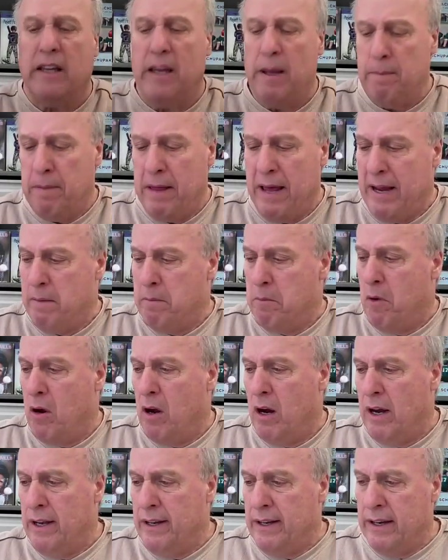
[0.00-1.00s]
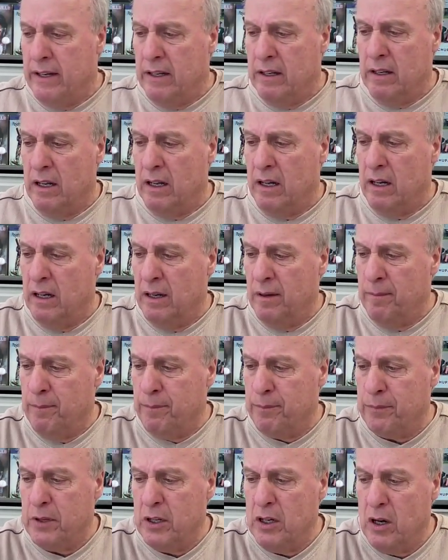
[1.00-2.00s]
Keep that in mind.
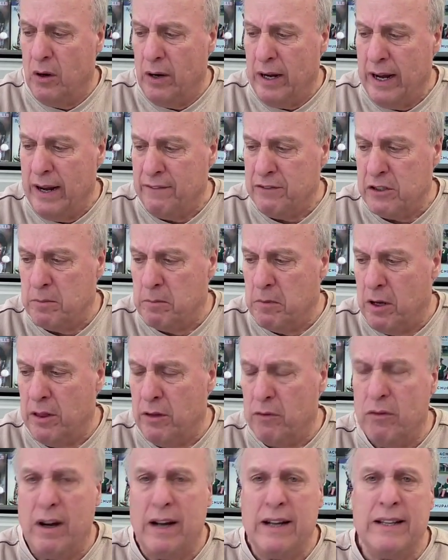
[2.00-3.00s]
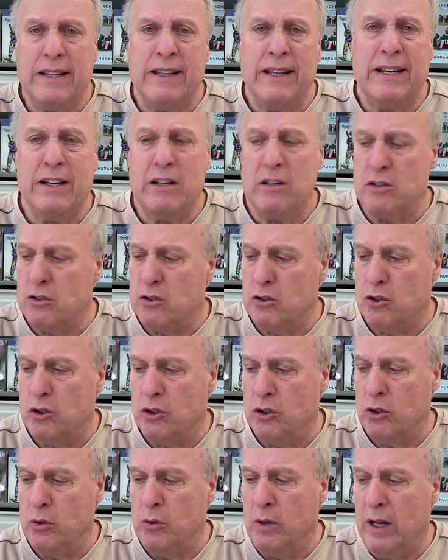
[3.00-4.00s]
And, I have some other ideas
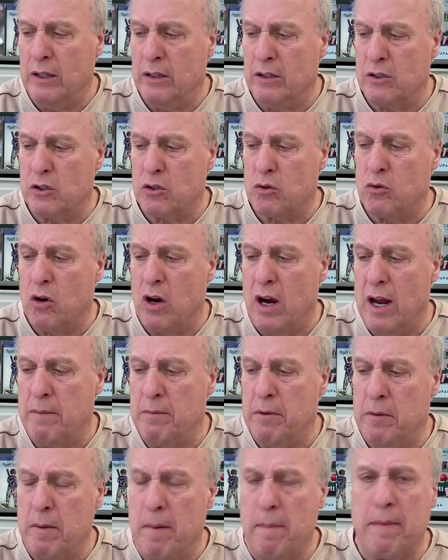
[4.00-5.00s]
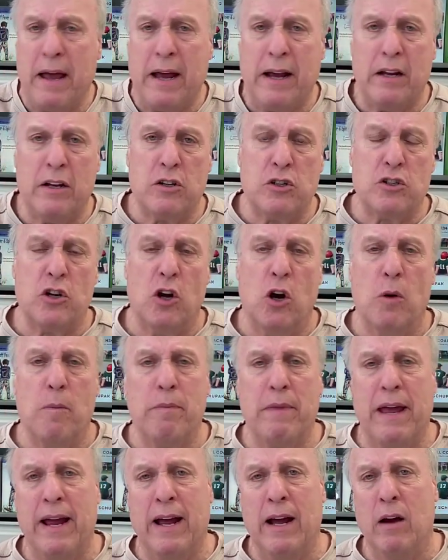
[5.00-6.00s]
too. I'll describe them. I'm not going to show
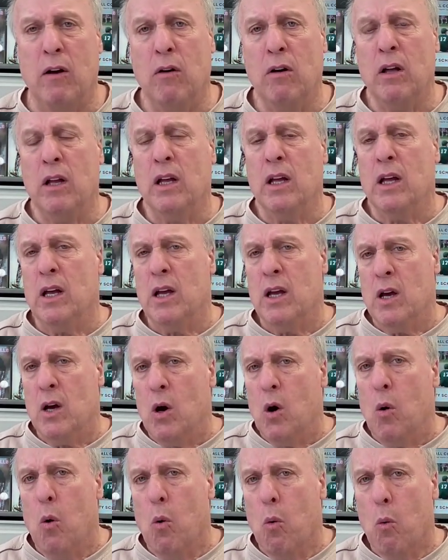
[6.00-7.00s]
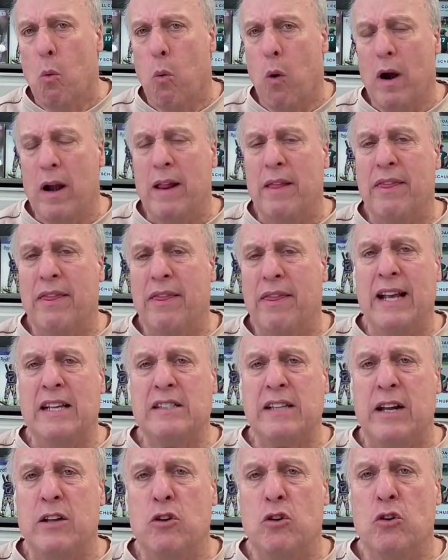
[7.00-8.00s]
them now. One of the
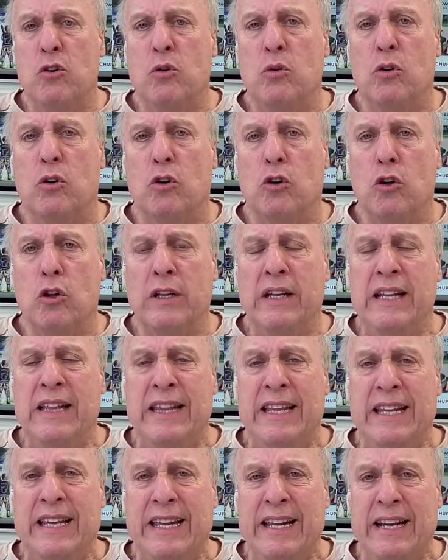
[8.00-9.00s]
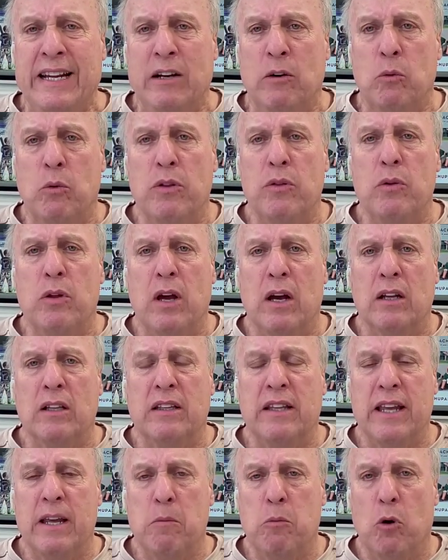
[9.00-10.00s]
things I do early in the year with young
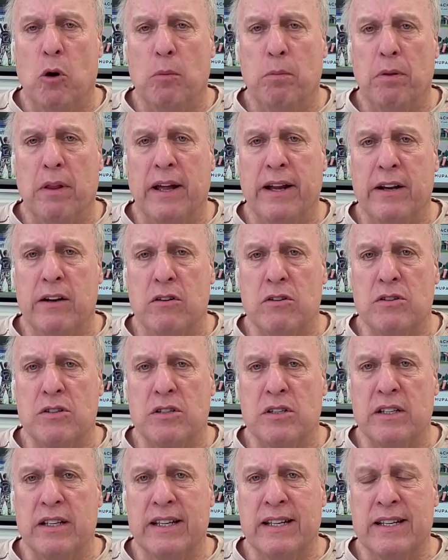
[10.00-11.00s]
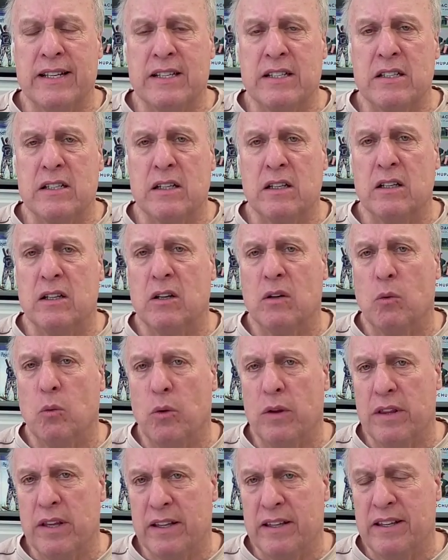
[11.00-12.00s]
T-ball players is
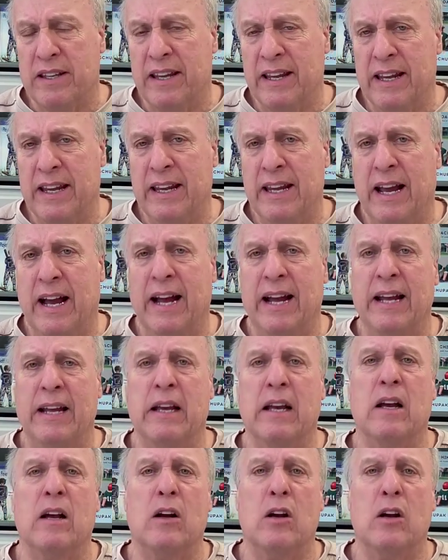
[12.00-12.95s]
with the tee, I